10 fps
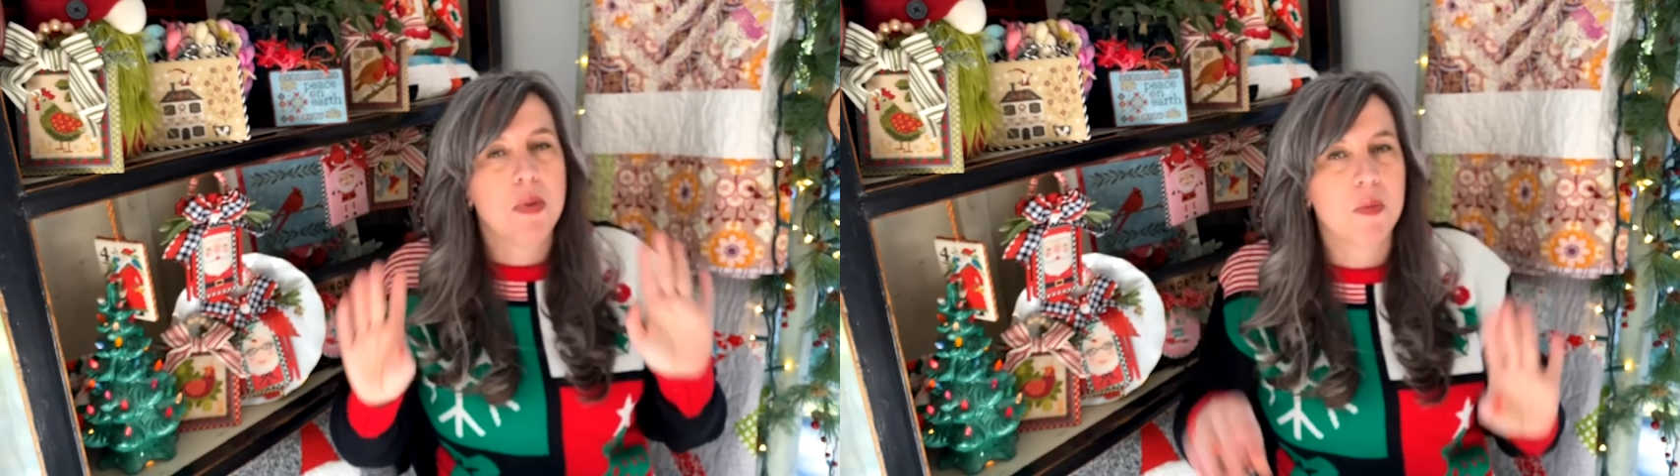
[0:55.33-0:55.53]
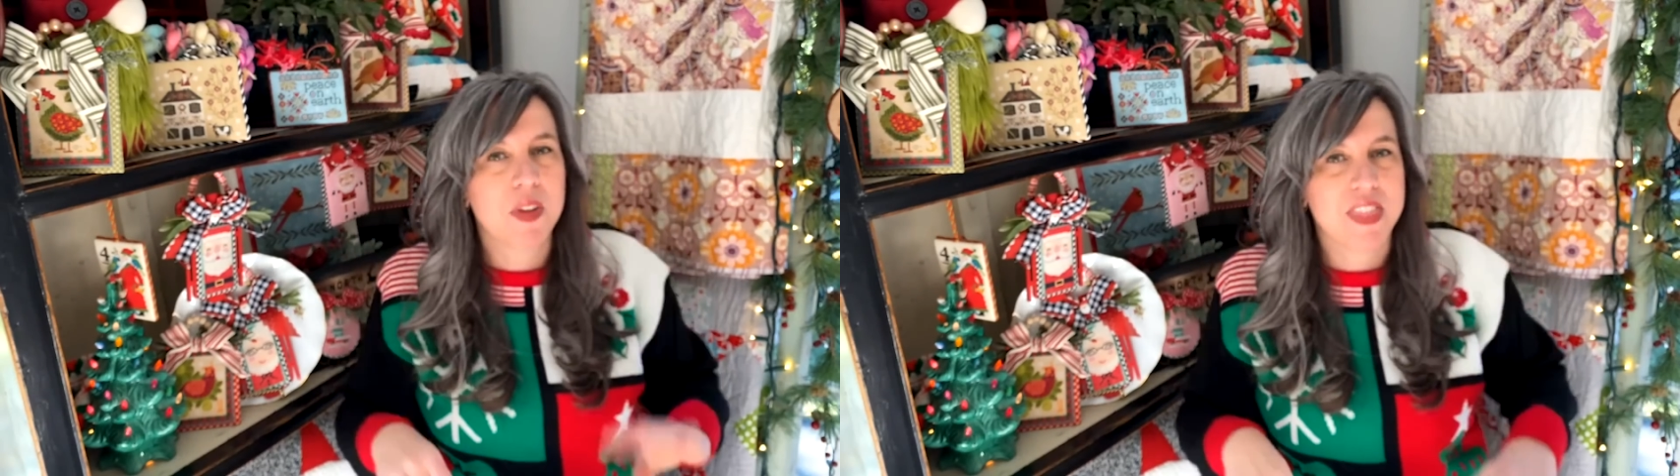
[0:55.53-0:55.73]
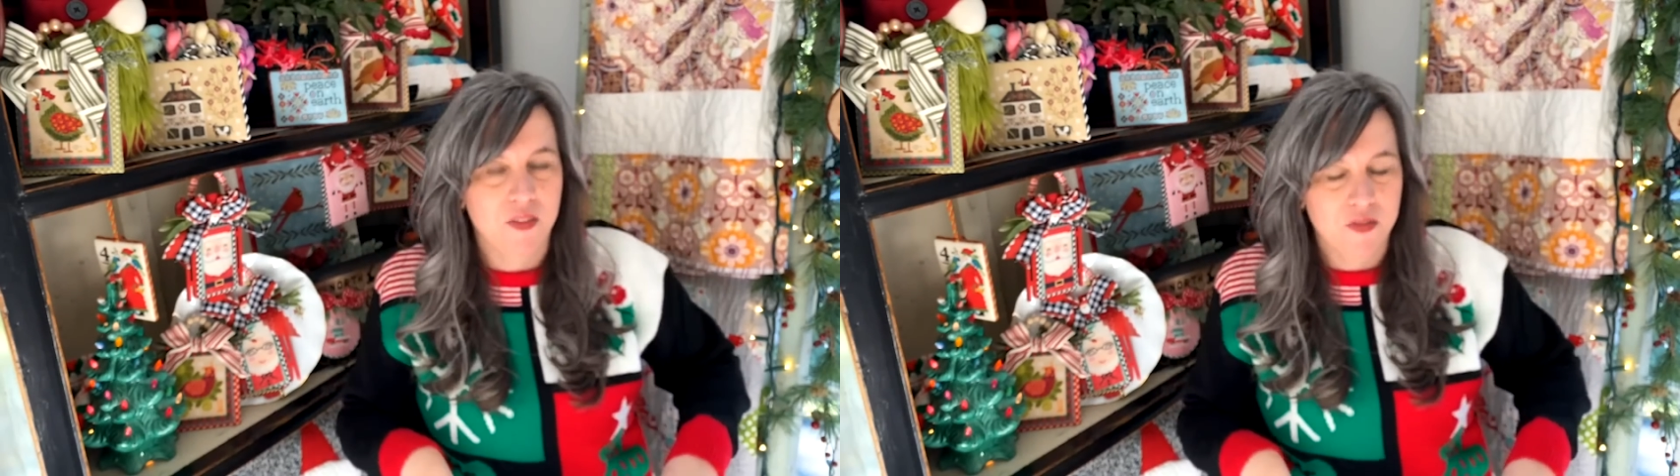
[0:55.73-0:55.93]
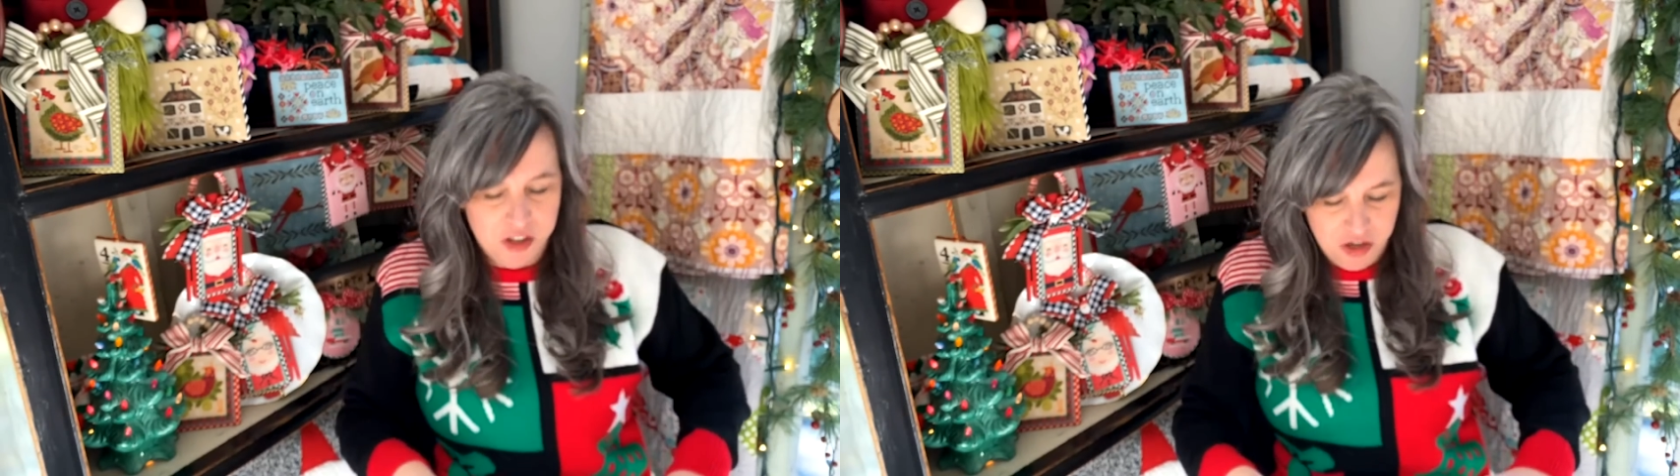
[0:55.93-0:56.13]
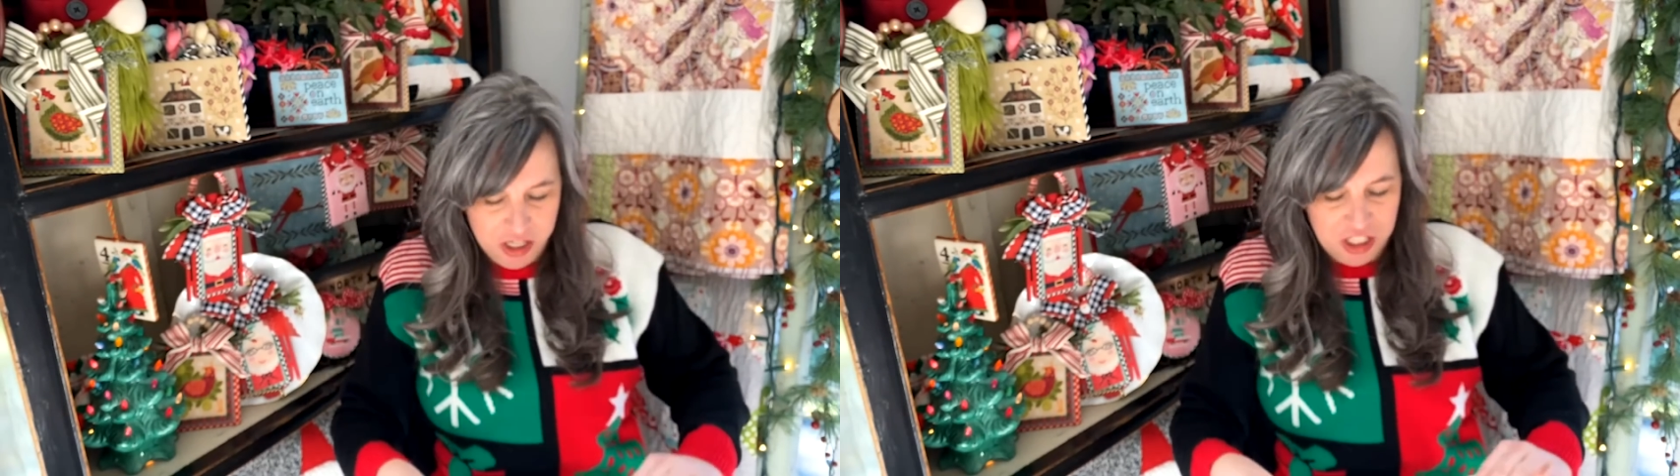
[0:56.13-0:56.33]
But without
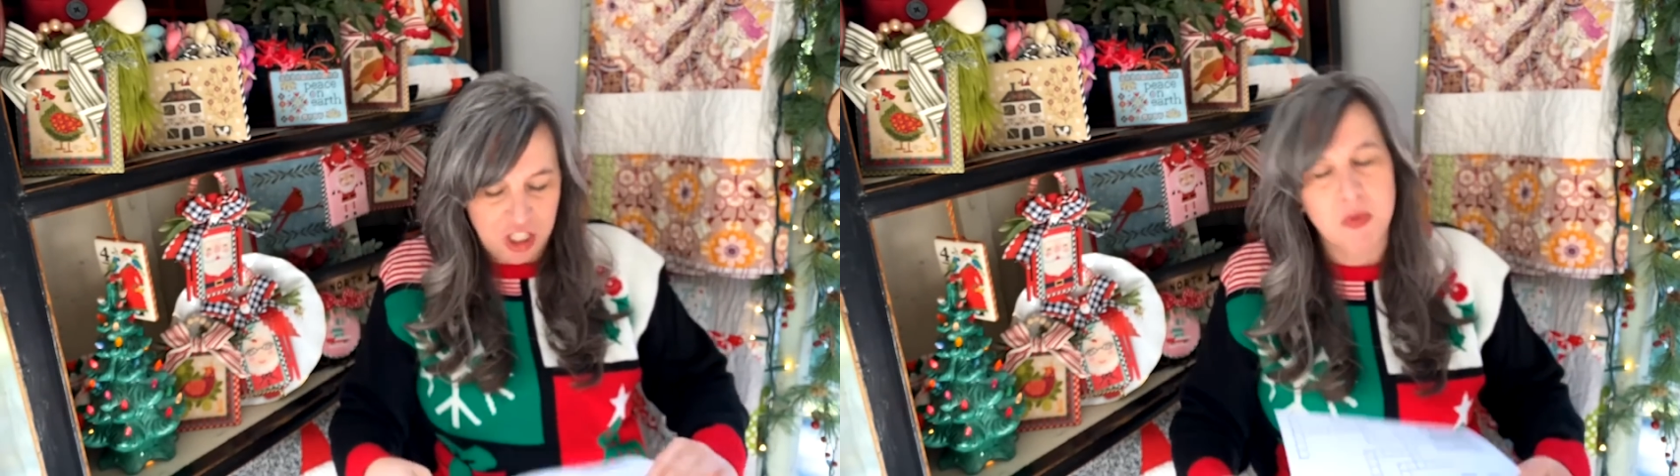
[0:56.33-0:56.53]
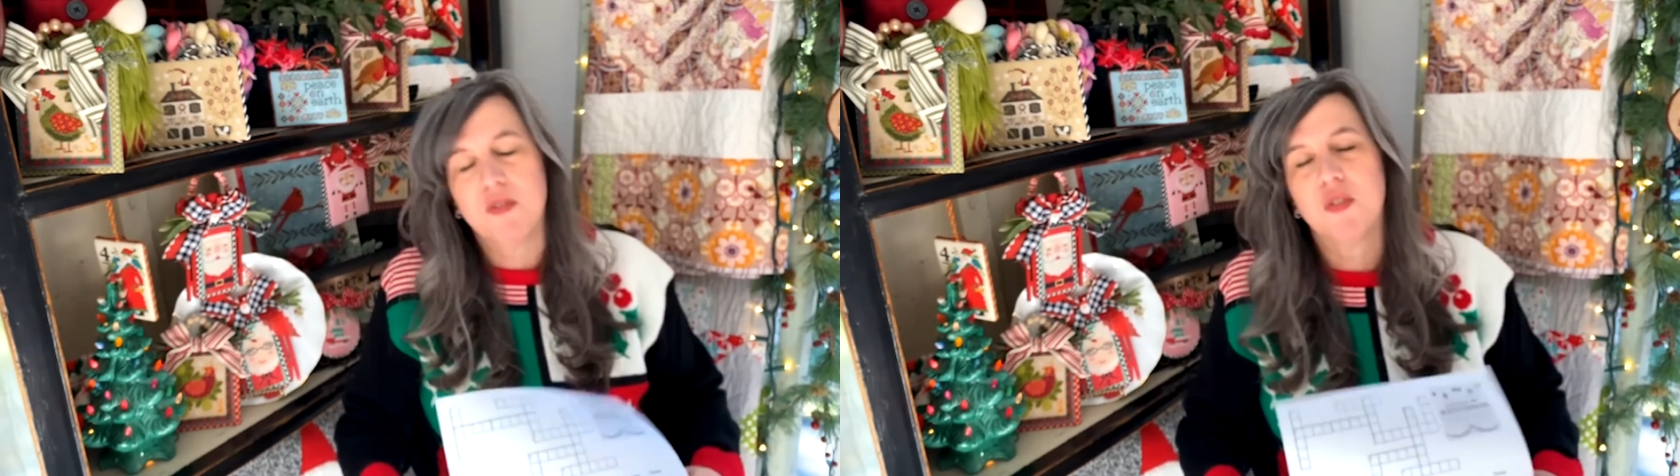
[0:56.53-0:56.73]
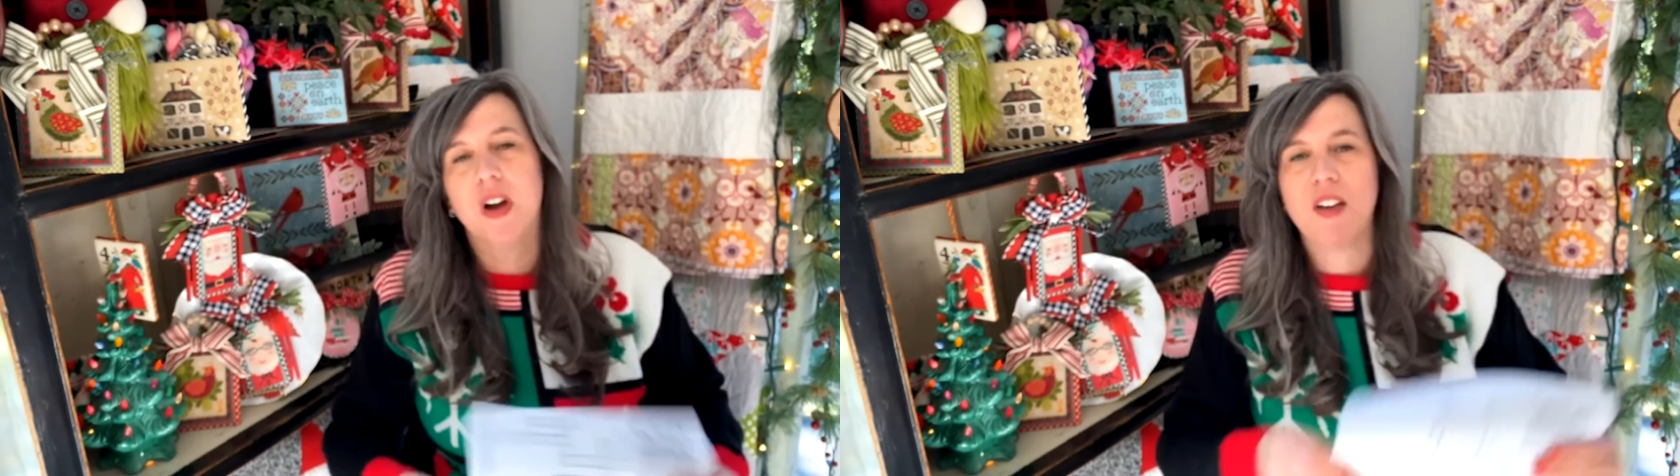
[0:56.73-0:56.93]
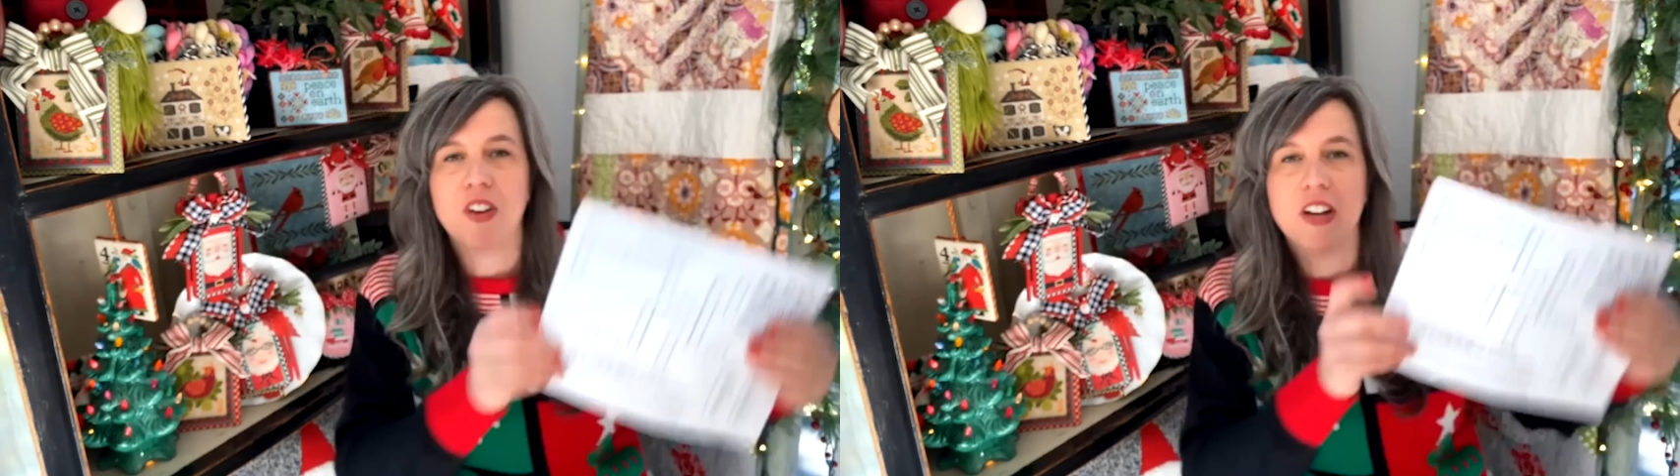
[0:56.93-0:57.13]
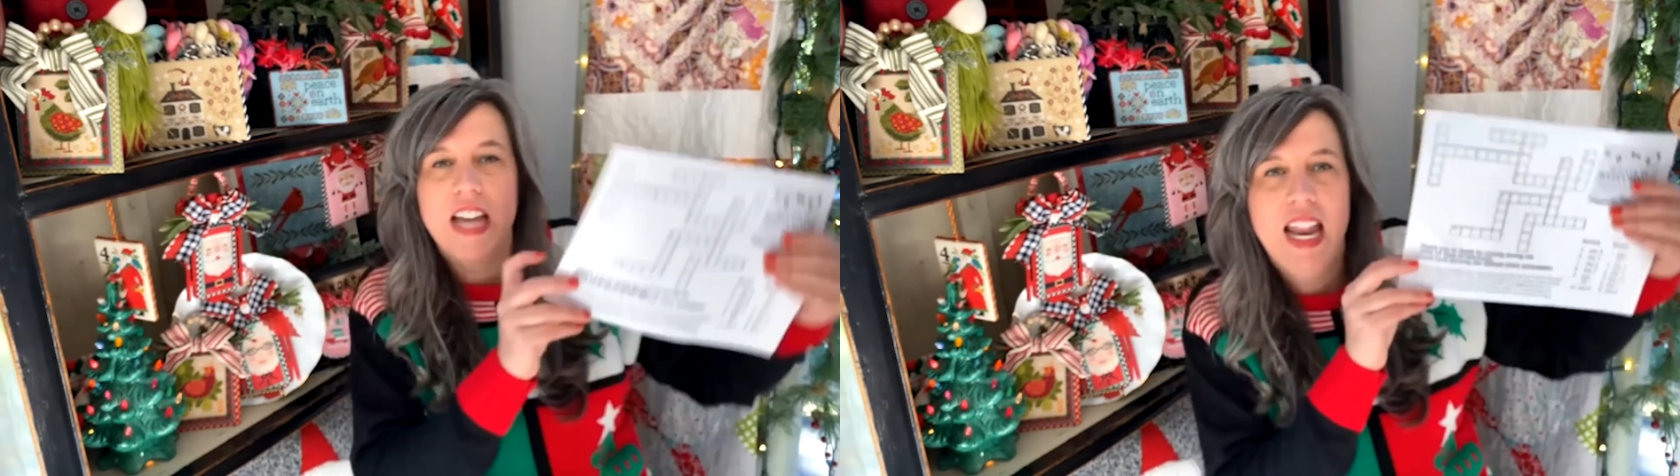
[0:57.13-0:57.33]
further ado, before I
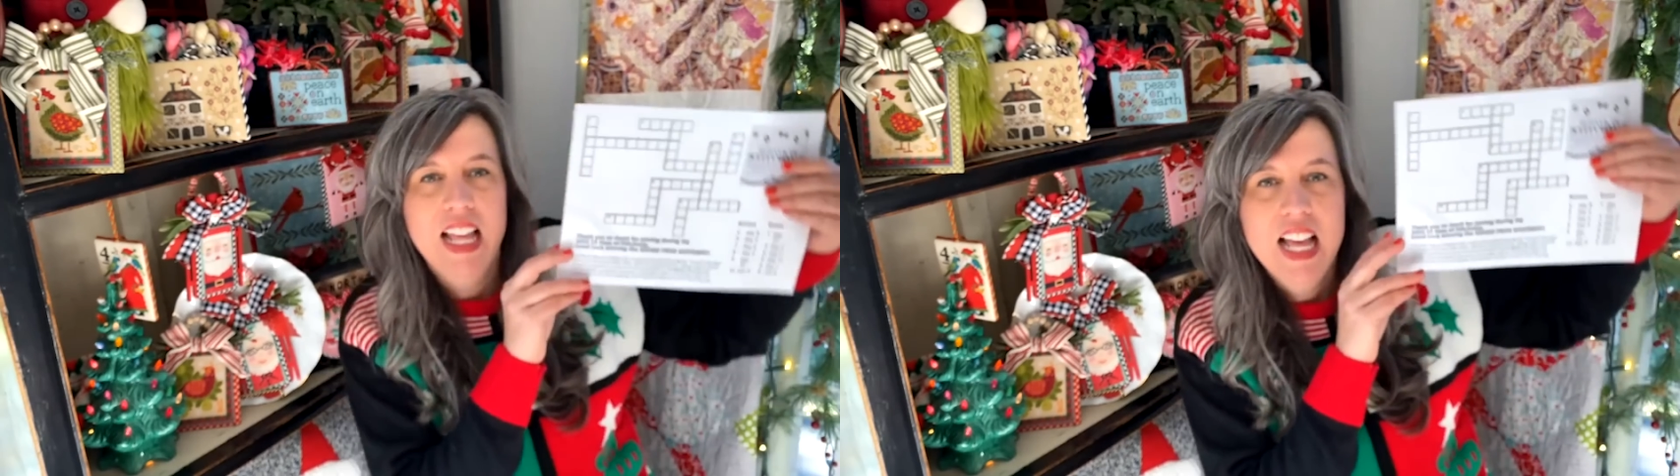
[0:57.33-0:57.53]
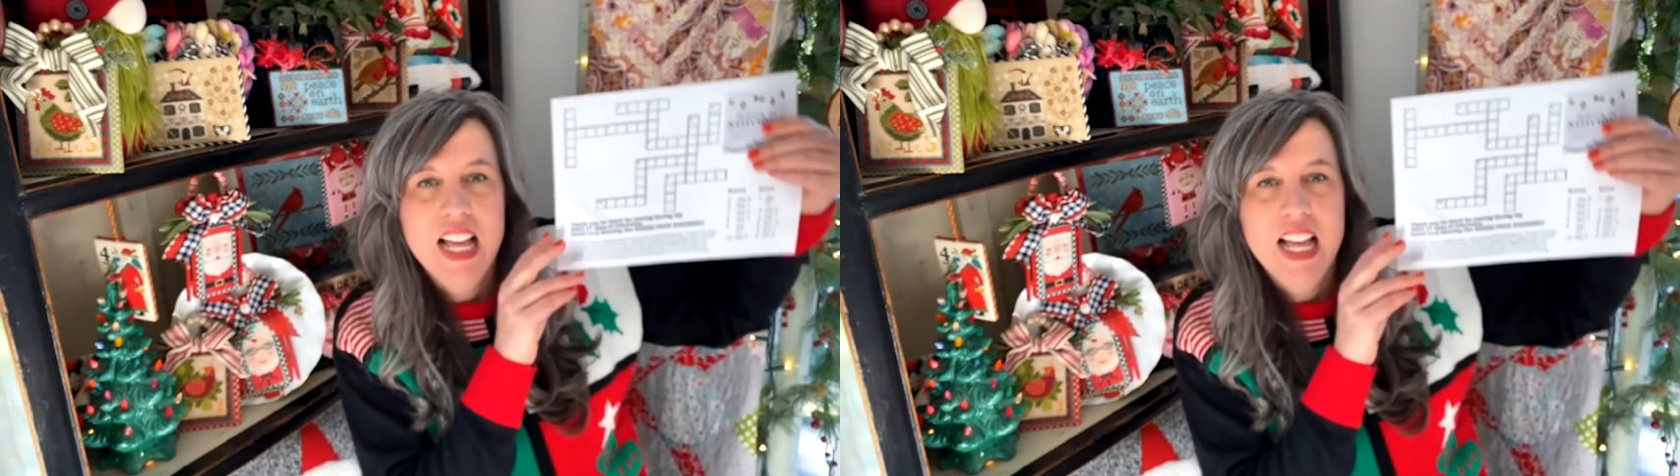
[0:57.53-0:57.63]
forget,